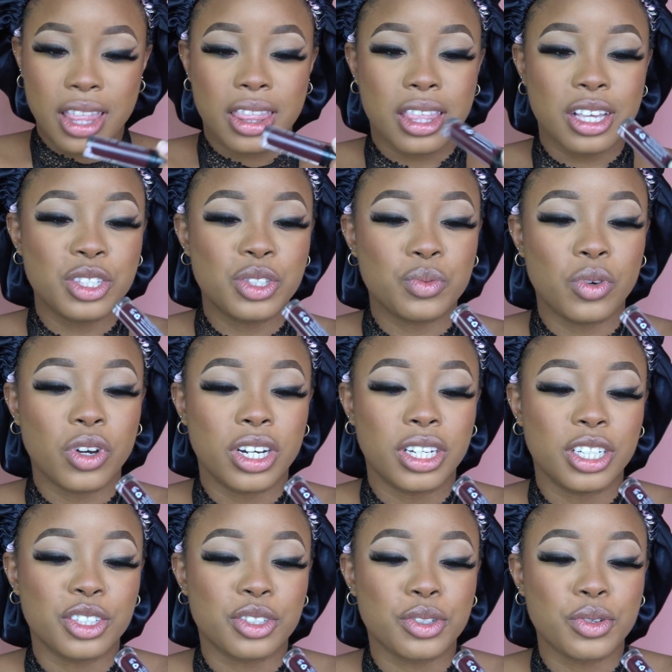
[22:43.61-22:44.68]
This
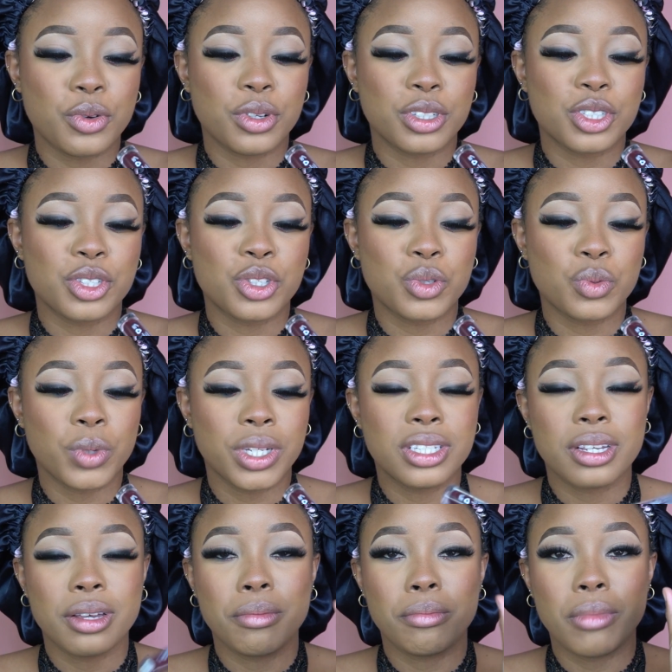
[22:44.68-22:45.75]
one is called
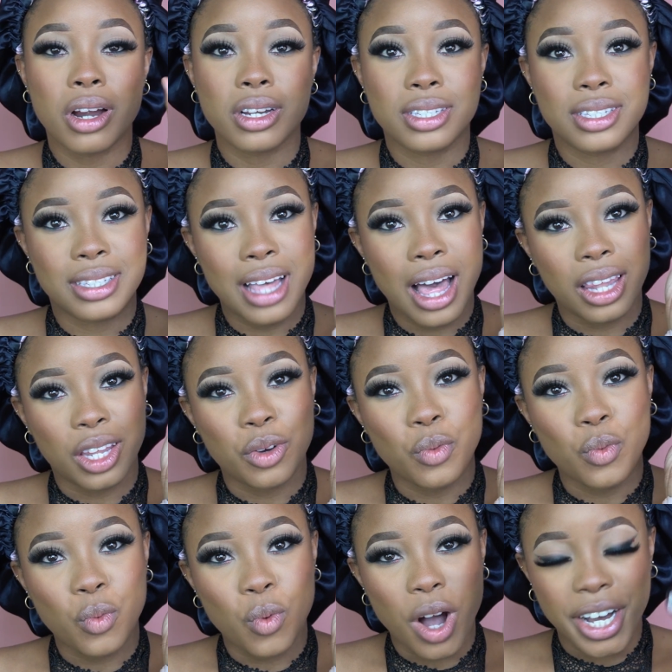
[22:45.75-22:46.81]
Sweet
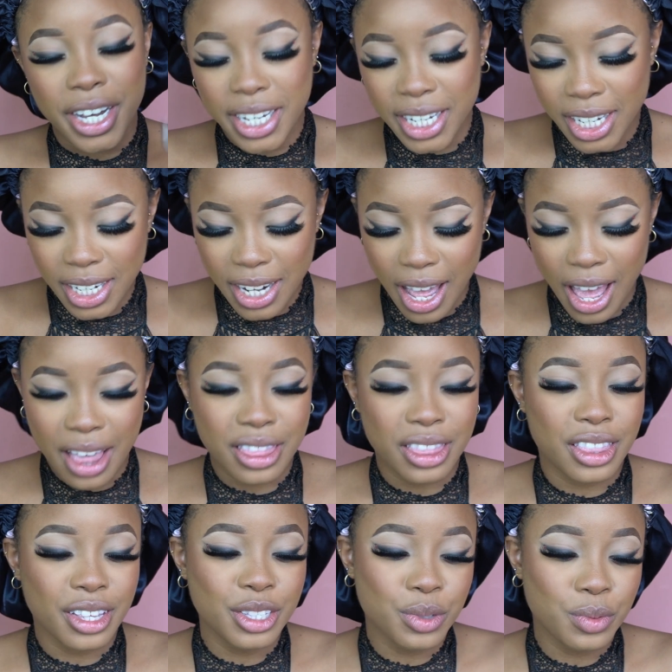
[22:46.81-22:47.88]
Marsala Wine,
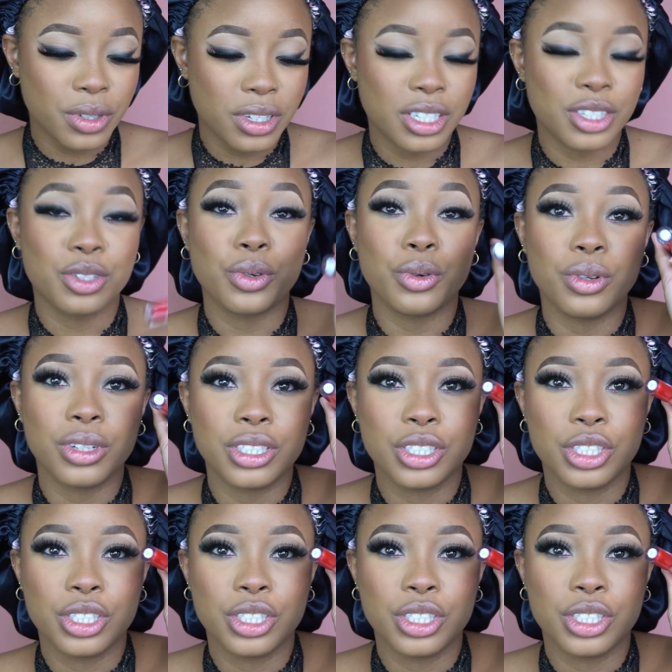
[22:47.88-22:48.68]
and this one is called